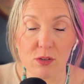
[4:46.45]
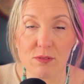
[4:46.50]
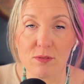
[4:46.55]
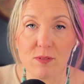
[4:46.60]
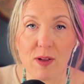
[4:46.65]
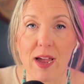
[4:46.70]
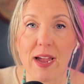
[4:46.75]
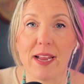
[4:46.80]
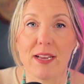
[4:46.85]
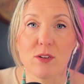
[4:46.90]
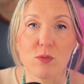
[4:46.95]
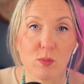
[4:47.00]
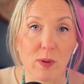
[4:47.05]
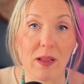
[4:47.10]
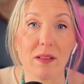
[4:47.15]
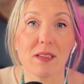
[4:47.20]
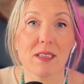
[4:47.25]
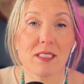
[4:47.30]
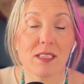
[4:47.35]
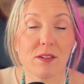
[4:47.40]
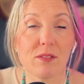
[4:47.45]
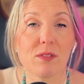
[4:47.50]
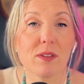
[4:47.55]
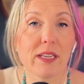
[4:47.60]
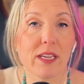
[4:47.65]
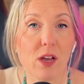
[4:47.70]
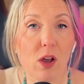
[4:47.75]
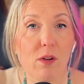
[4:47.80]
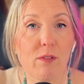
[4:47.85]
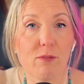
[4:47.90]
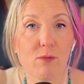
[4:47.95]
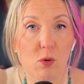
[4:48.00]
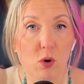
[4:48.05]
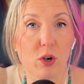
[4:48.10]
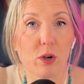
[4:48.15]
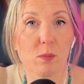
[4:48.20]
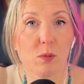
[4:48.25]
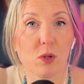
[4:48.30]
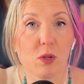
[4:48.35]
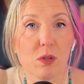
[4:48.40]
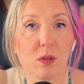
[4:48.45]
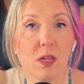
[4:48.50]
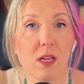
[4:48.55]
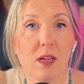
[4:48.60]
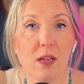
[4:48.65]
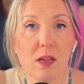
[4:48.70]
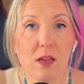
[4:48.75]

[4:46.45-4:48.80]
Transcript: find relatively affordable